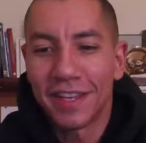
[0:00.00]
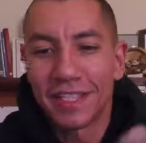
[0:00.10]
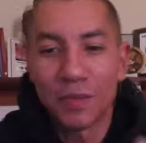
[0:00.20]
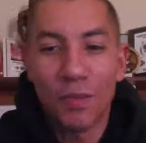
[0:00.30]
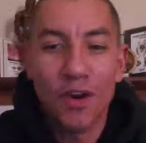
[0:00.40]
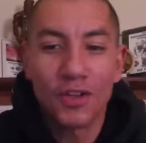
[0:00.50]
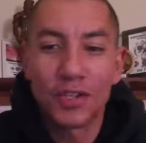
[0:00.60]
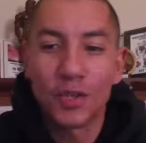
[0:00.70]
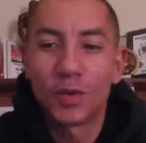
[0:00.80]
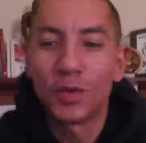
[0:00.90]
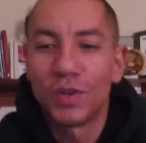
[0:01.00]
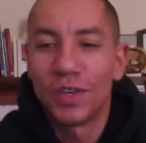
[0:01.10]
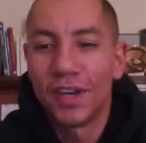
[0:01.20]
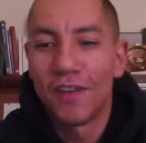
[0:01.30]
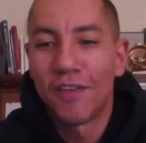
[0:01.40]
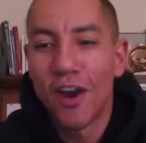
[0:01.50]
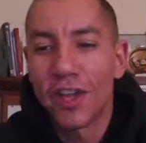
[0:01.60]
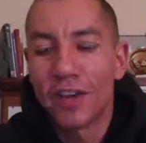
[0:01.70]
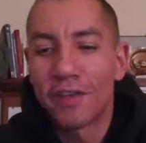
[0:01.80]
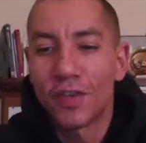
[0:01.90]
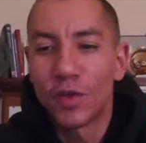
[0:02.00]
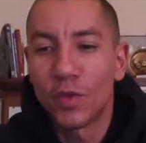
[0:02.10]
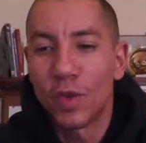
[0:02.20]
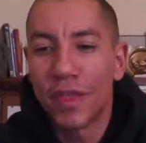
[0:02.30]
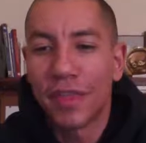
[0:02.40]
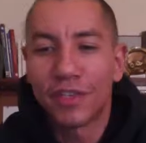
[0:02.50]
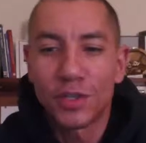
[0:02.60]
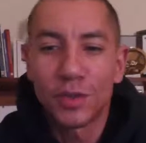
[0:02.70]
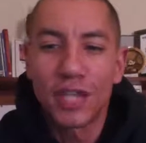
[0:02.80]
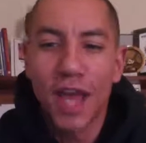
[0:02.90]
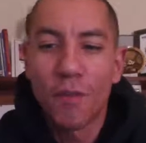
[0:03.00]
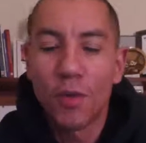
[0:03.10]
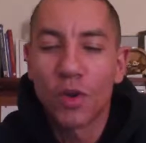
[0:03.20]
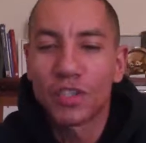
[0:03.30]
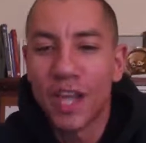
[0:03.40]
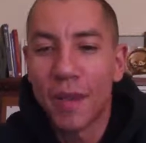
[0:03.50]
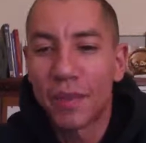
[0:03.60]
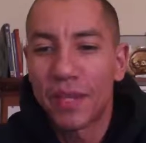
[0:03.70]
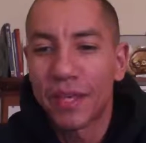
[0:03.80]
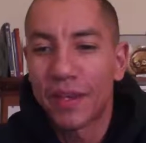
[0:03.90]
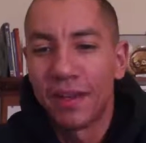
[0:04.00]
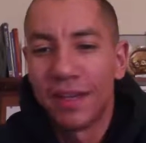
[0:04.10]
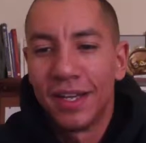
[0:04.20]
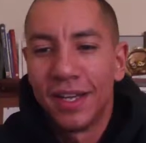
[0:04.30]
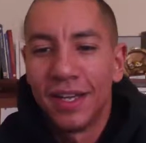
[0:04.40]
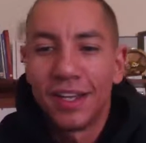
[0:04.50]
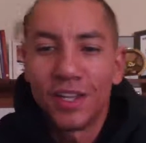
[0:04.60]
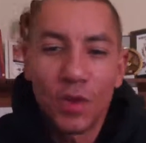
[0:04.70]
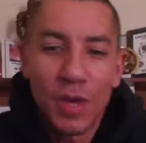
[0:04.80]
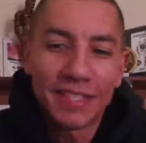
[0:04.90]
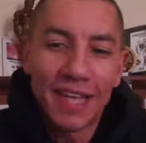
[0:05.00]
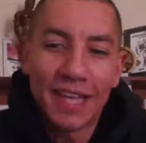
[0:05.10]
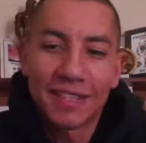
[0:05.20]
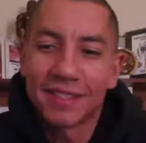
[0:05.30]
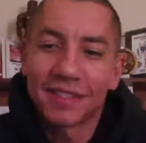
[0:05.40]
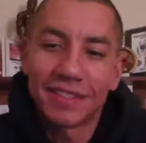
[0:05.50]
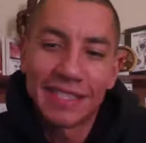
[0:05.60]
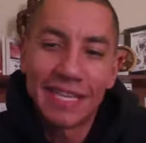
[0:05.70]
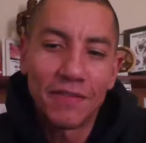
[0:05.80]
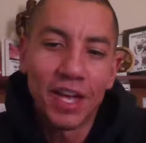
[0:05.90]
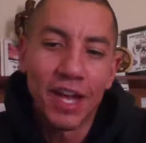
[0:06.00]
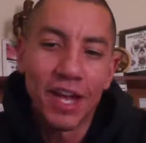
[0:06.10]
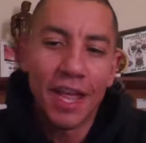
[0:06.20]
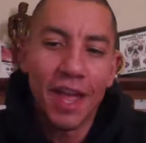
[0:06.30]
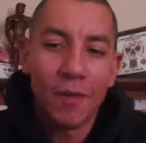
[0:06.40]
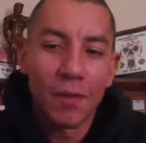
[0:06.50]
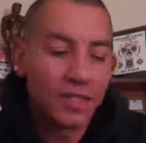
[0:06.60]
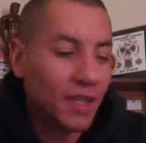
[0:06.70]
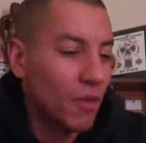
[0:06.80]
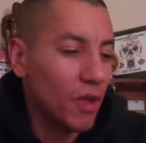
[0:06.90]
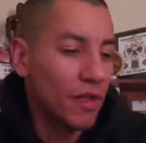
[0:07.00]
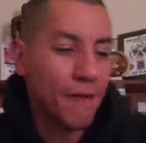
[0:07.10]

This is part 2 of our interview with two-time world champion, USS Steve Cunningham. What's up, brother?